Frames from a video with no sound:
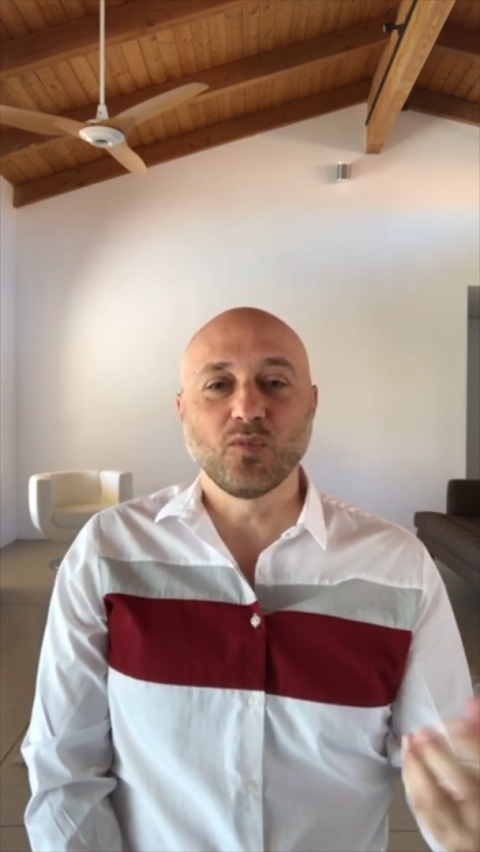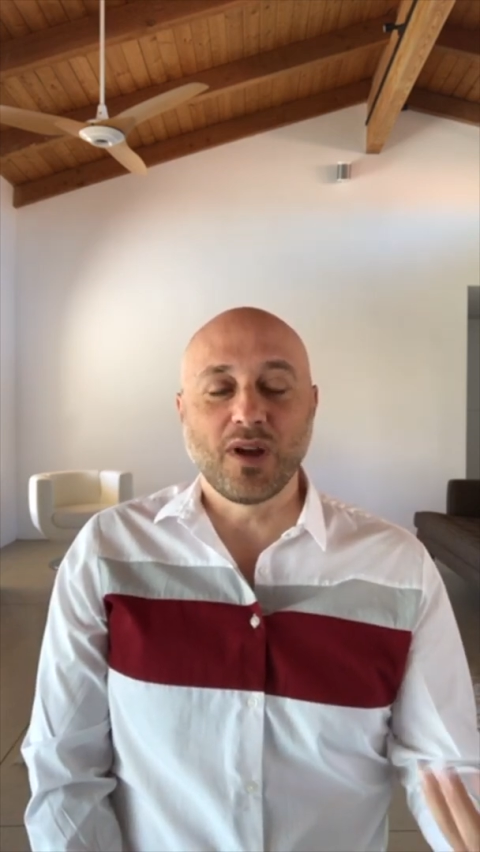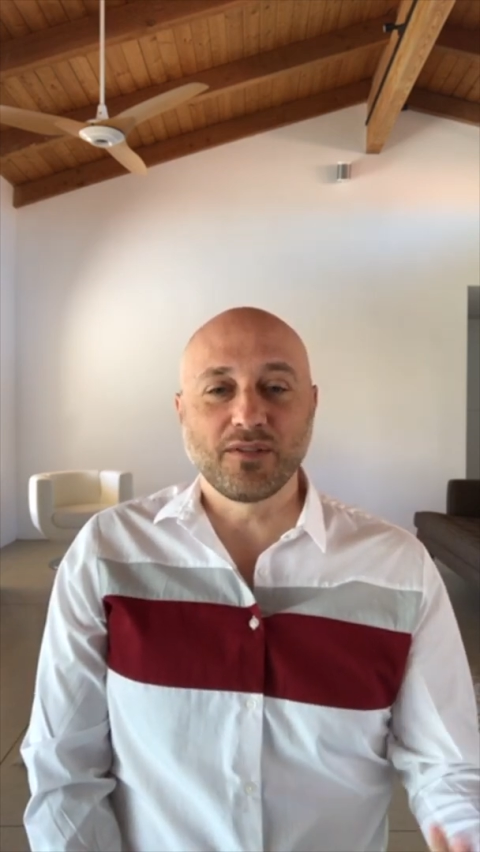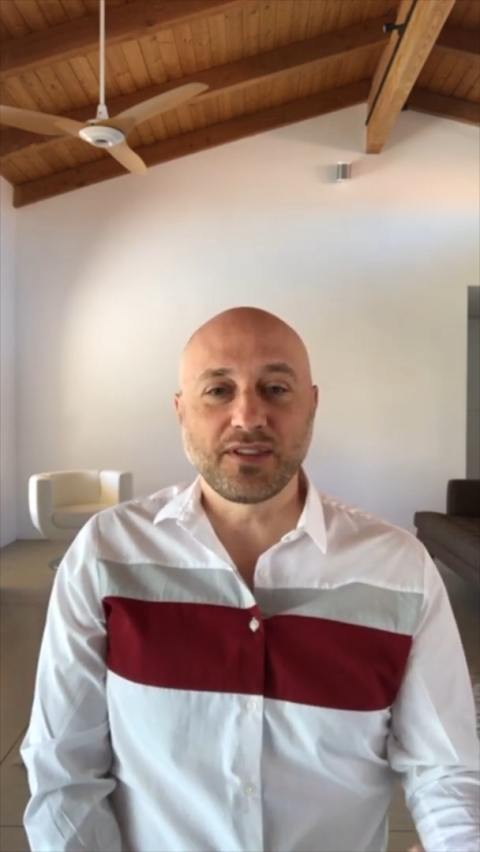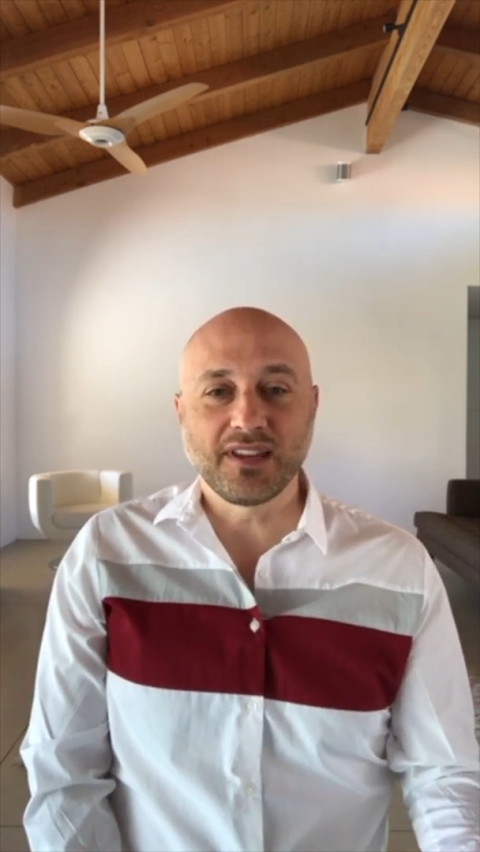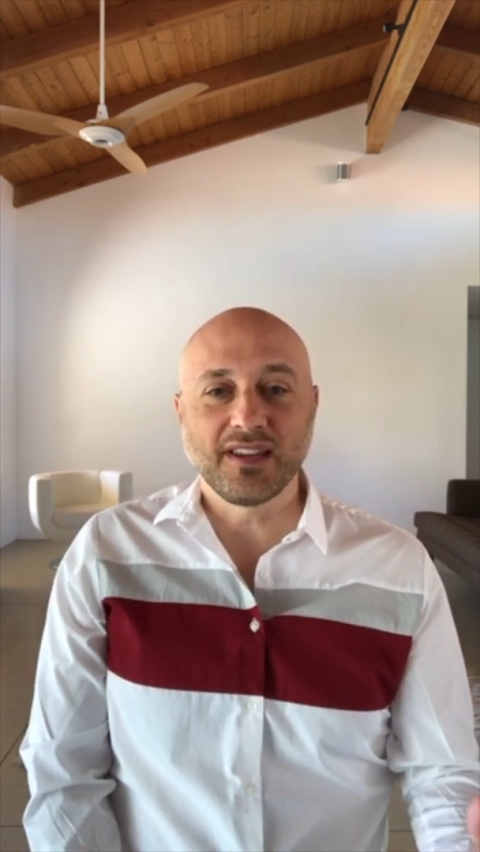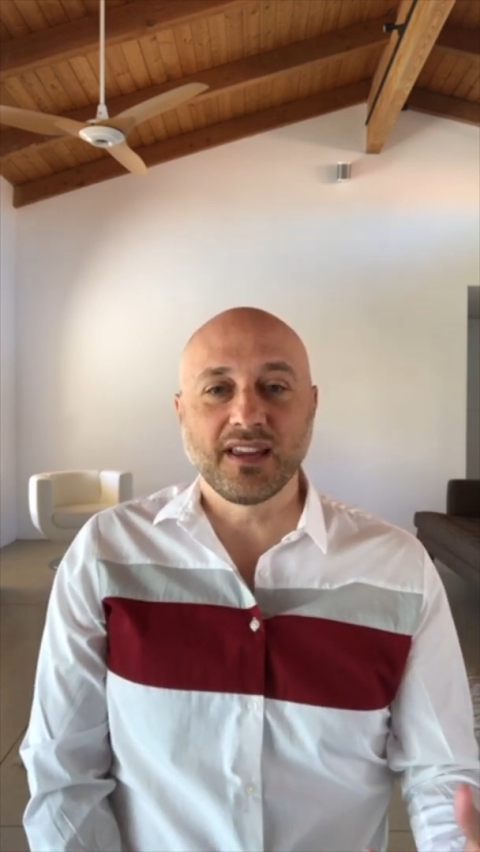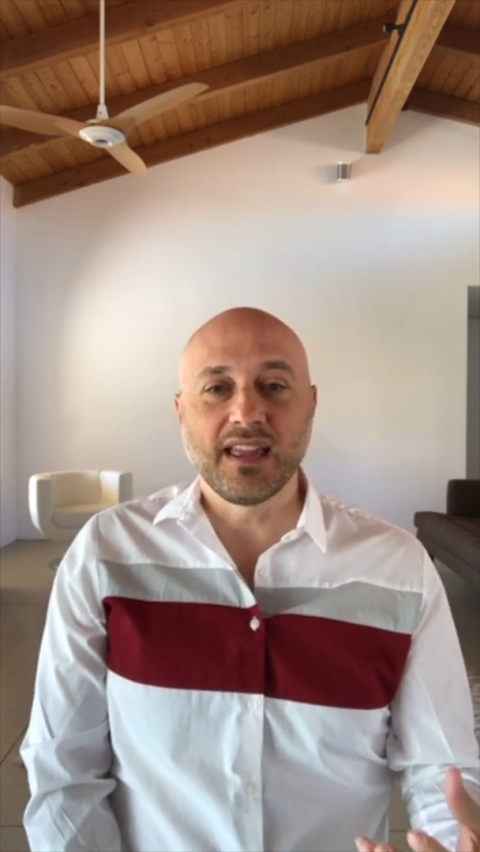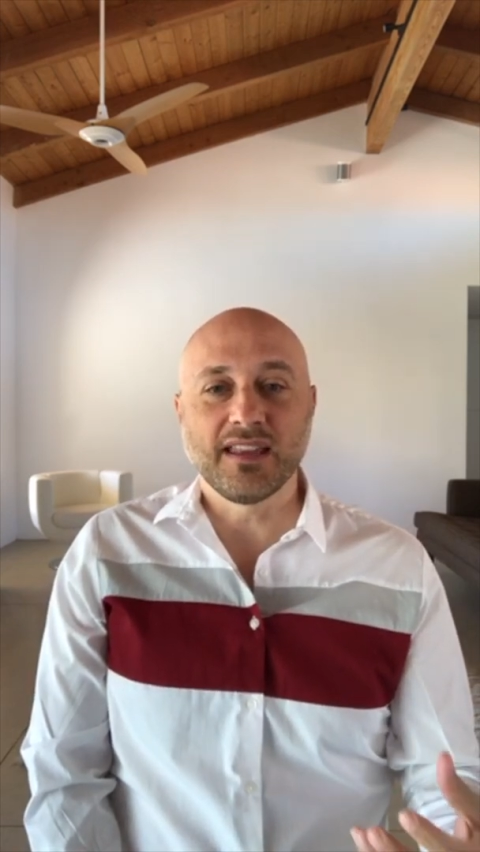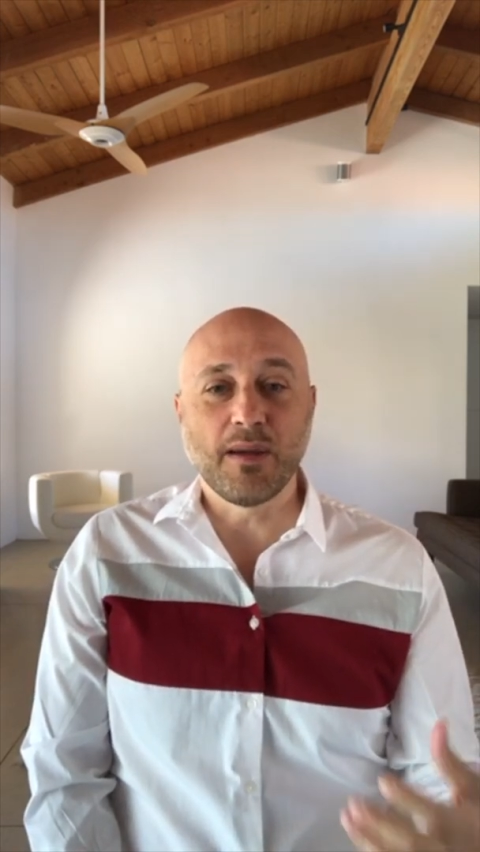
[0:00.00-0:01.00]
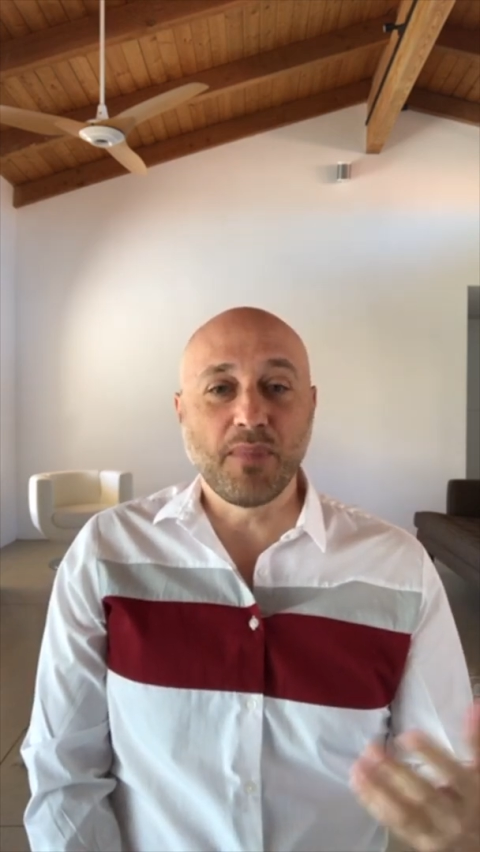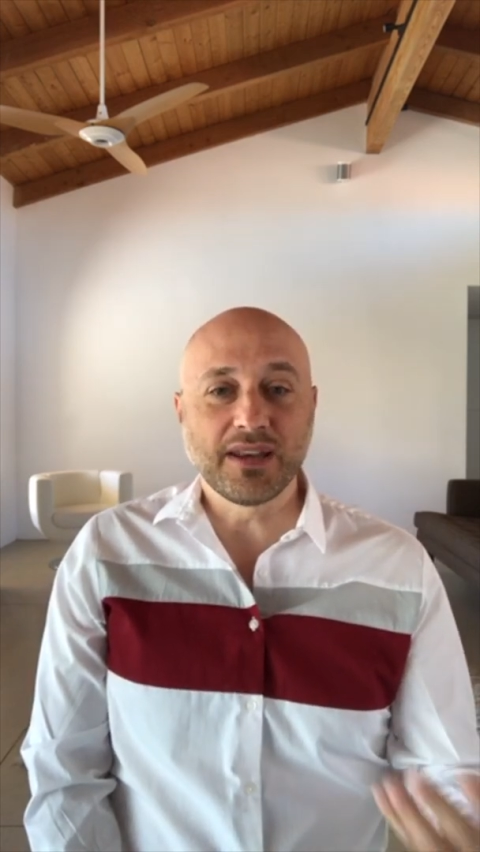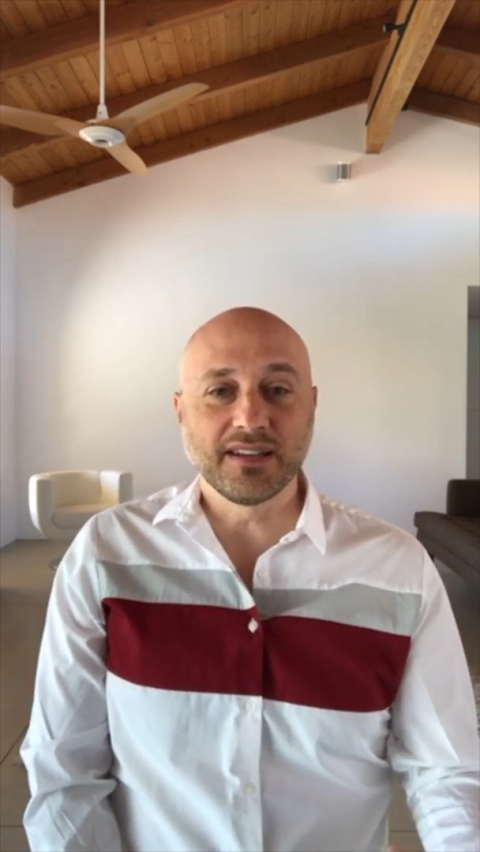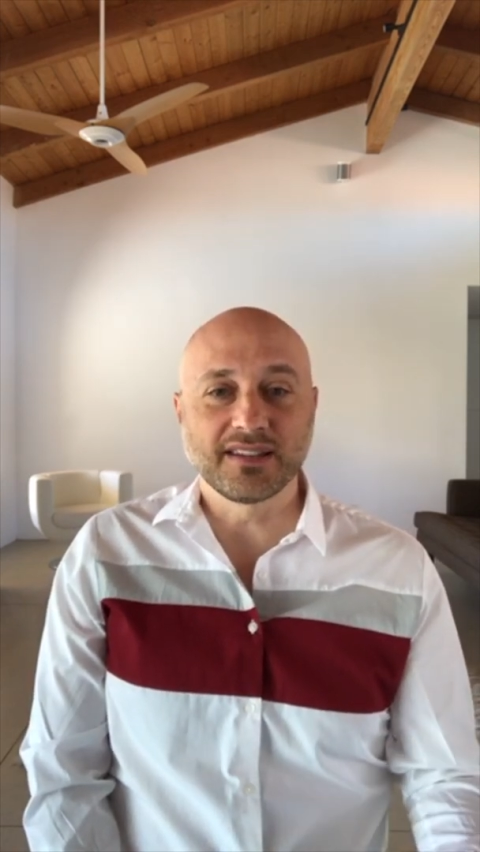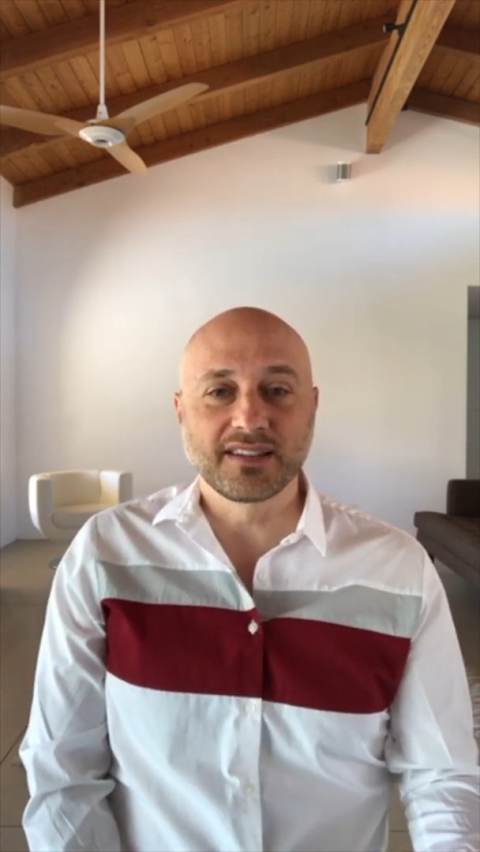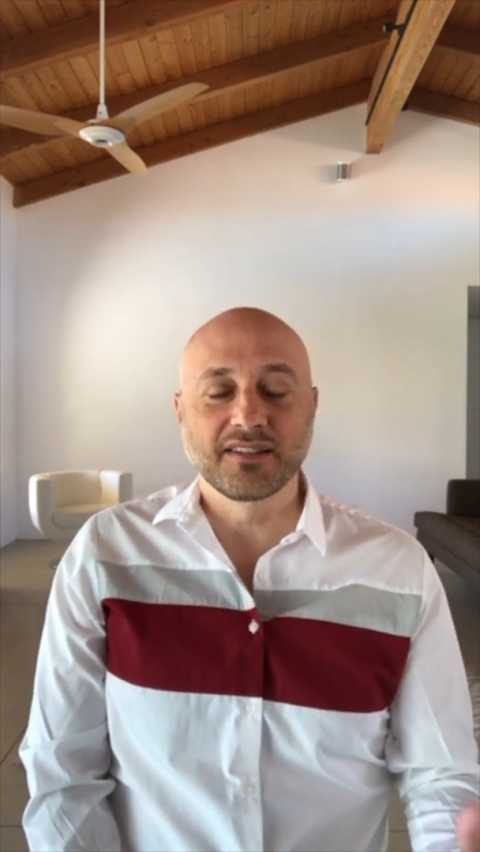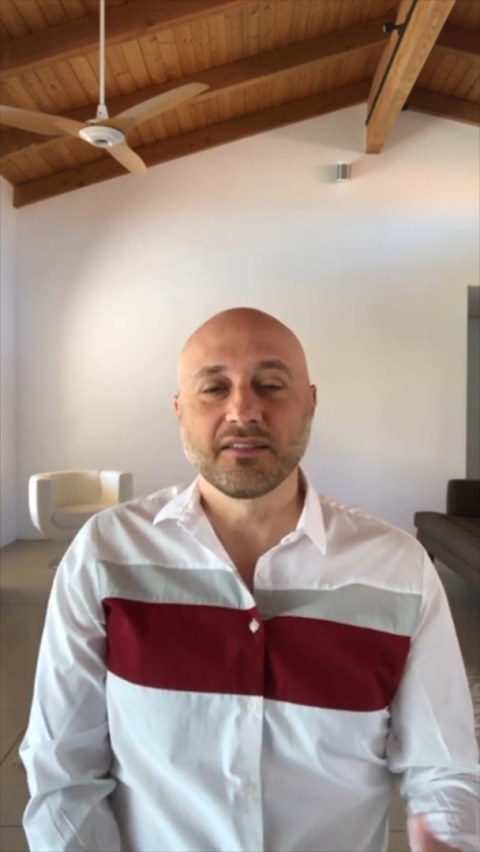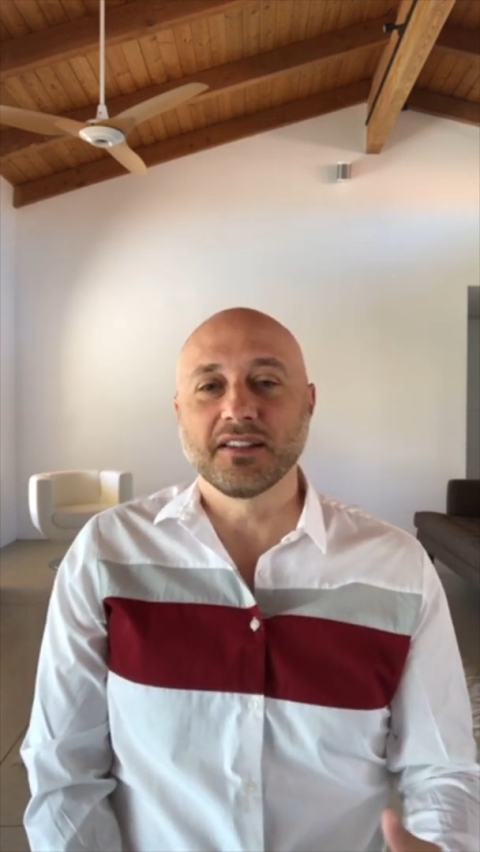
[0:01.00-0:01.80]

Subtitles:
wealthy and abundant.